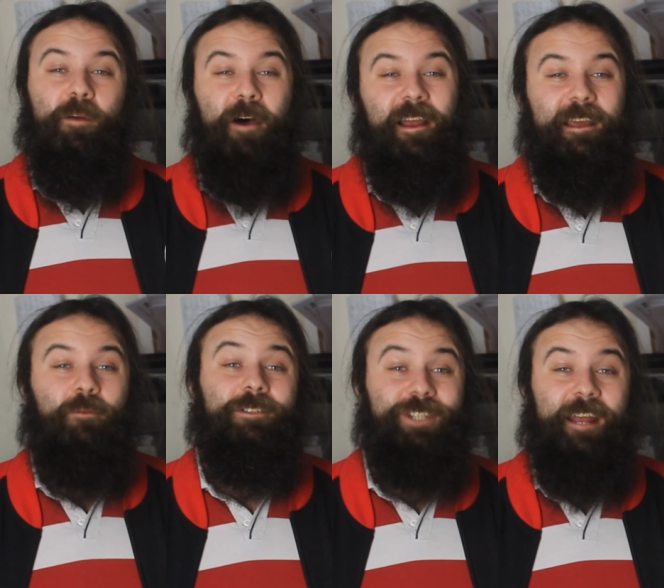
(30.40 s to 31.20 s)
we're a
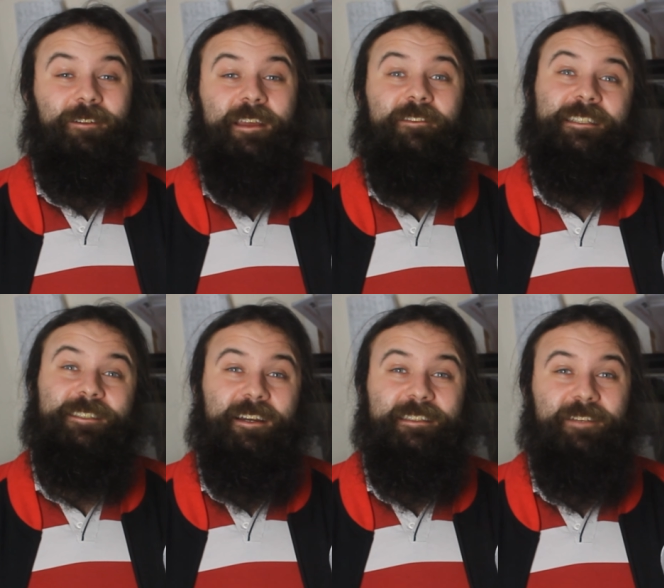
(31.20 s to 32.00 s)
bilingual channel giving
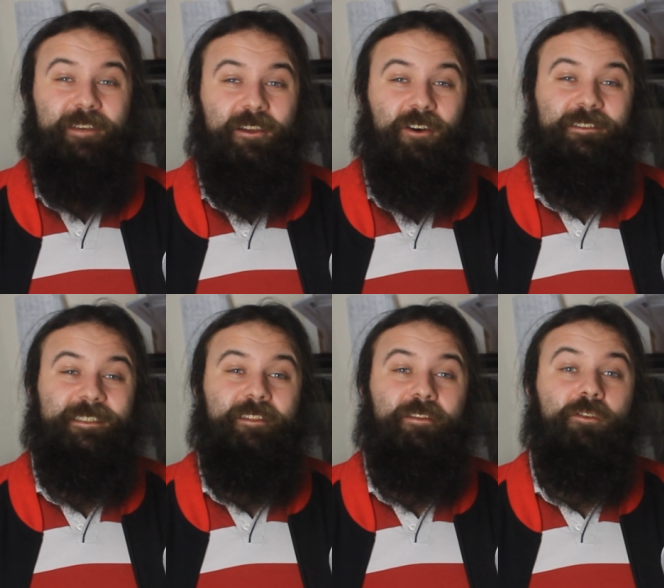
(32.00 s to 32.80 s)
scientific
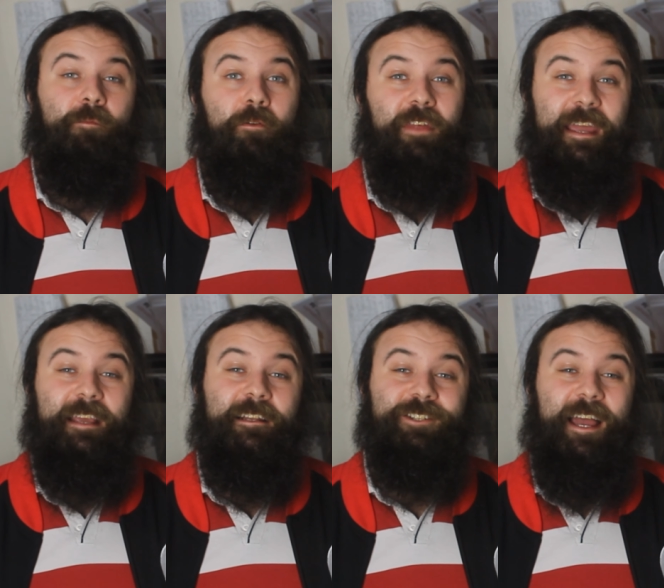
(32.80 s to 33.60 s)
content through both
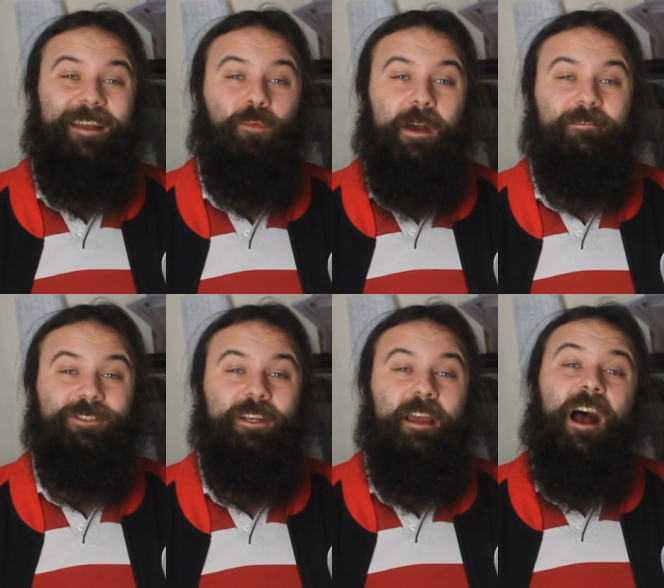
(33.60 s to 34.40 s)
English and
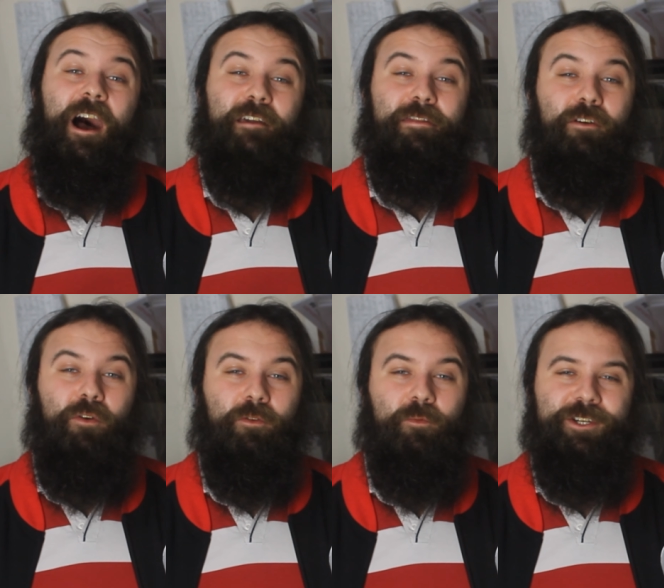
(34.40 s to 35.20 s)
Welsh, I
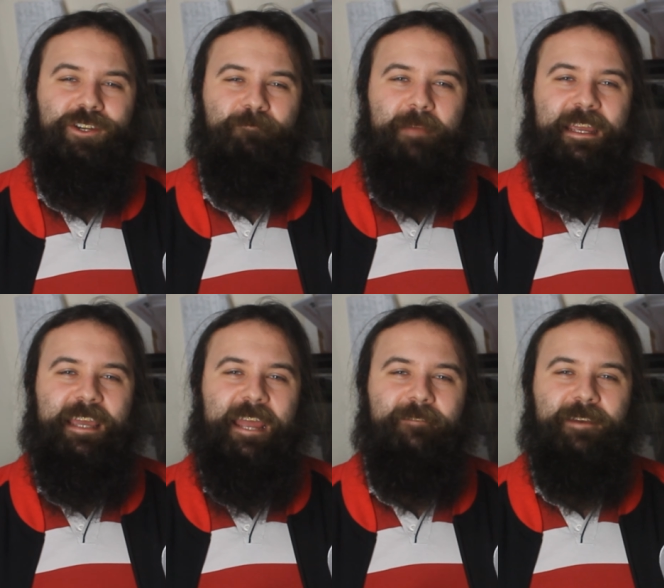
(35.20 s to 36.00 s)
thought we should
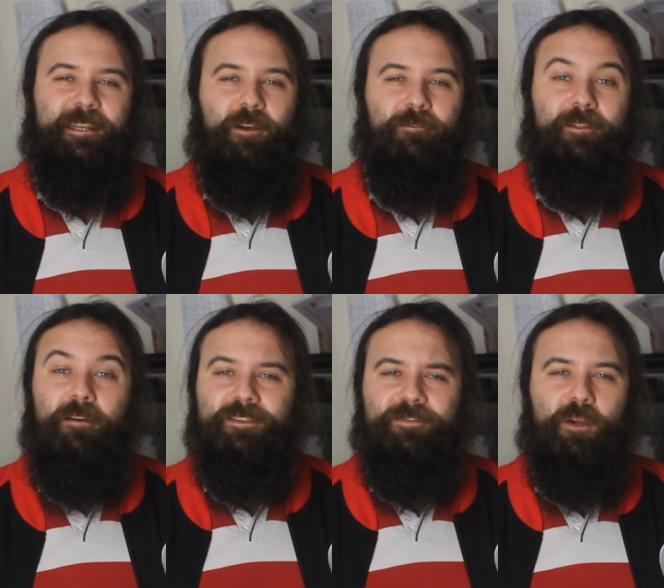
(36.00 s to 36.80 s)
make a video for
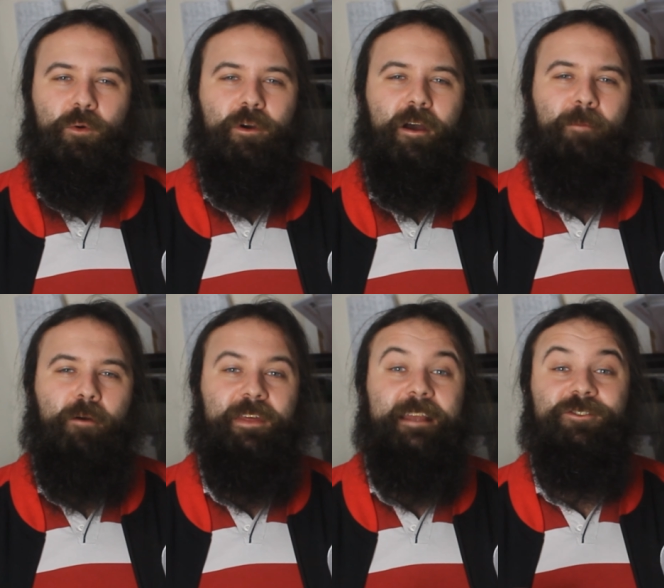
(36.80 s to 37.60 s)
those of you who are
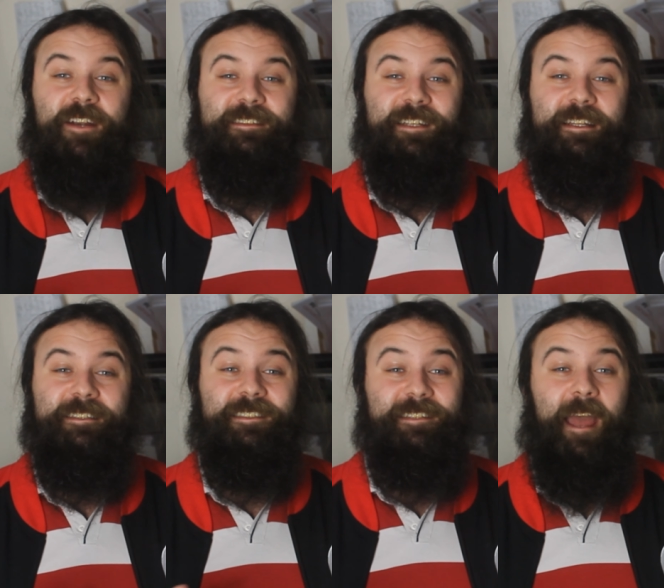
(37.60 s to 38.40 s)
both interested in
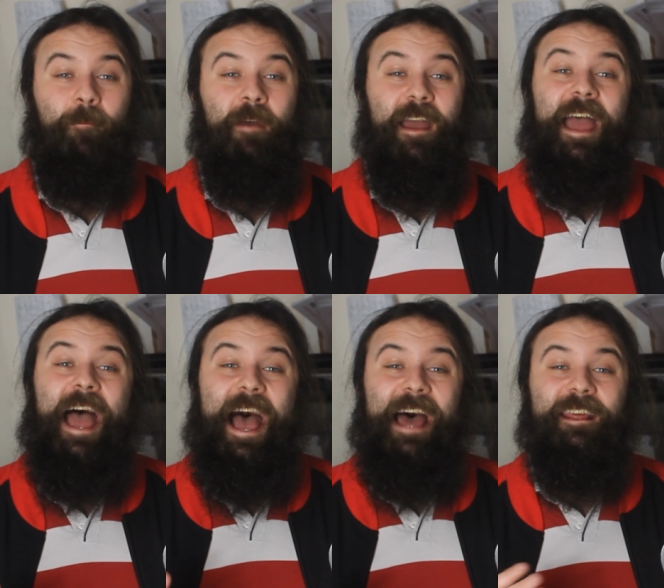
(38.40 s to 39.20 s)
STEM
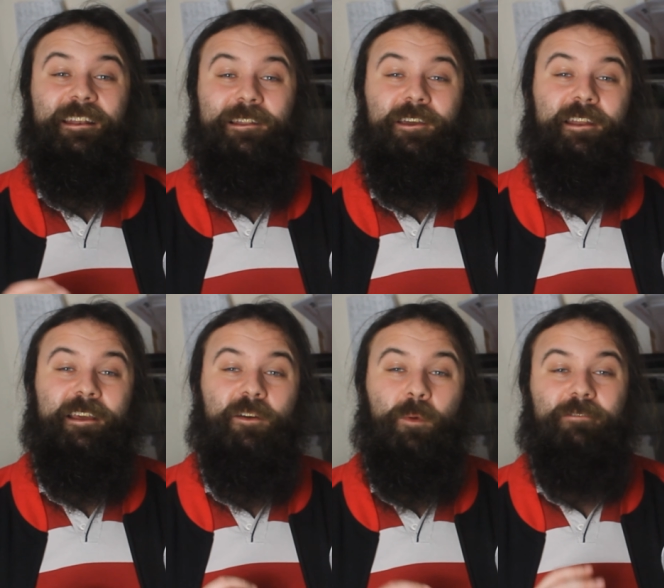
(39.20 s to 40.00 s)
and in
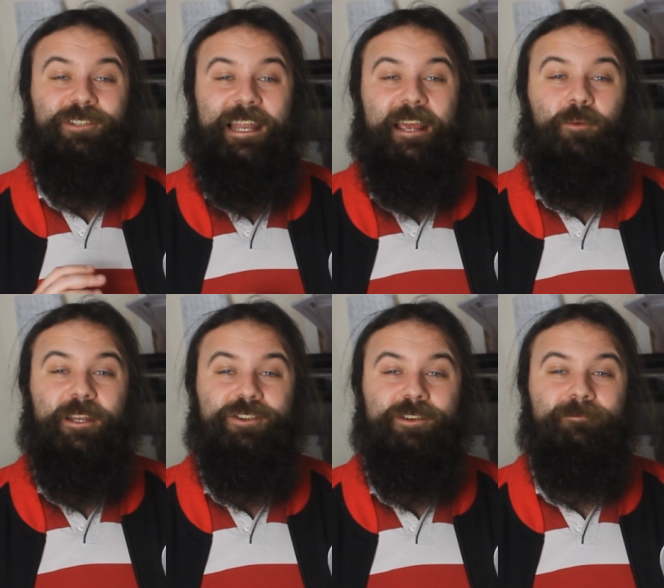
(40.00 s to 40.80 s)
learning the Welsh
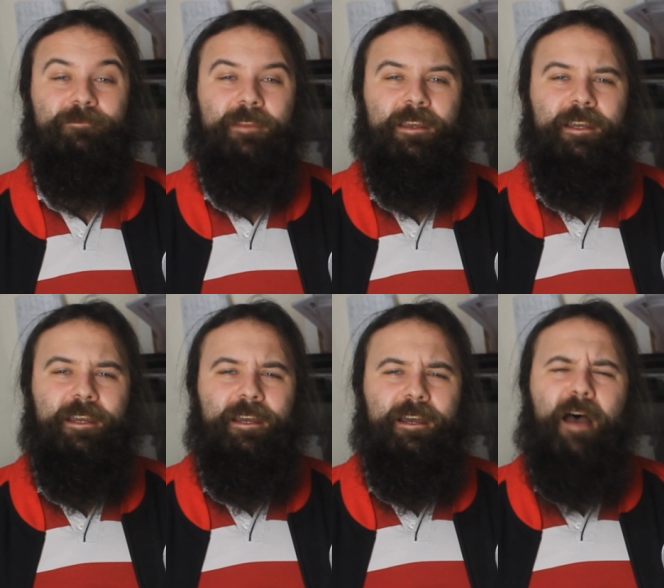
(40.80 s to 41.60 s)
language.
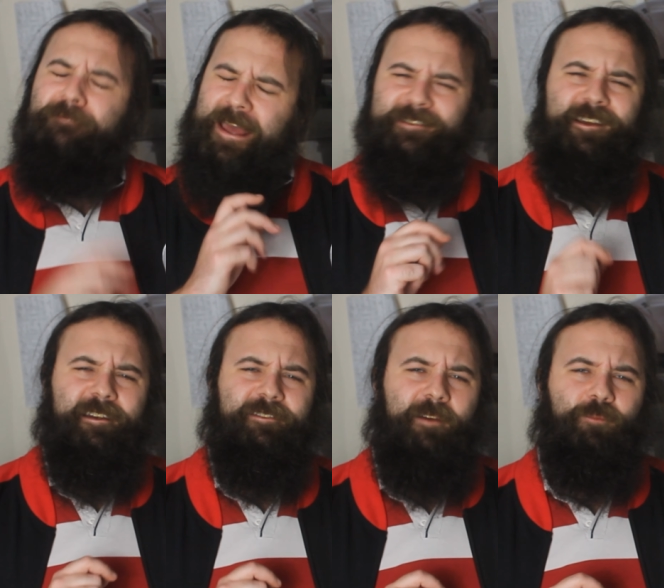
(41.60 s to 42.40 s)
A Venn
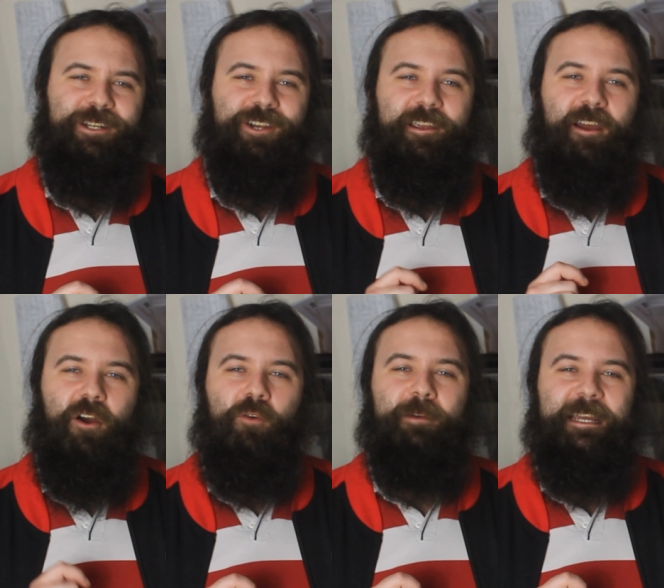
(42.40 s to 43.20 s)
diagram which I
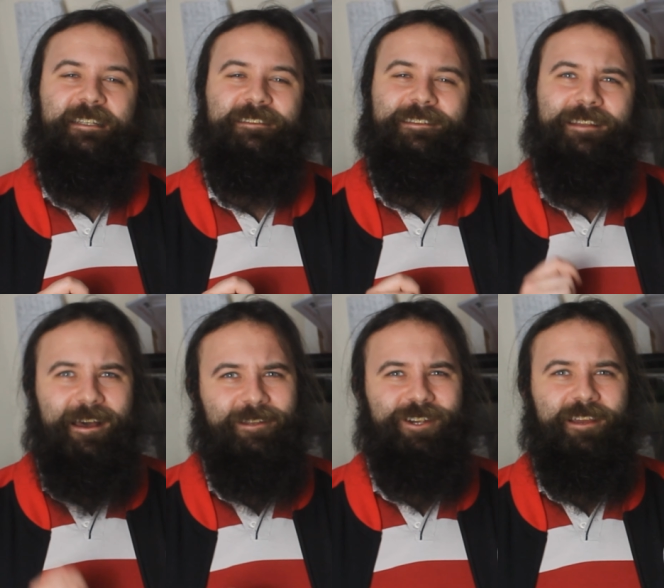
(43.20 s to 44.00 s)
hope is
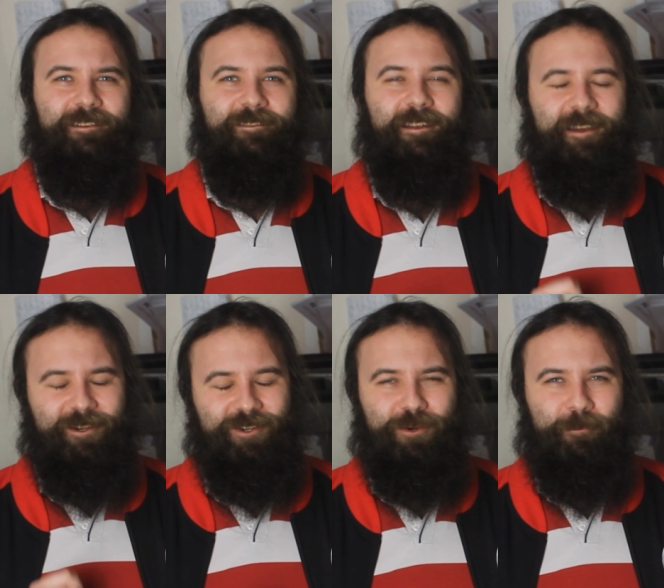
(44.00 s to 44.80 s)
larger than I
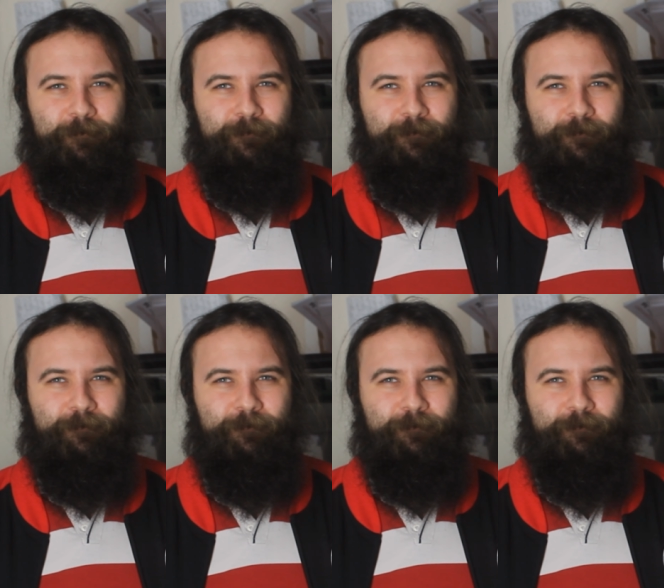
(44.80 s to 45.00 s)
assume.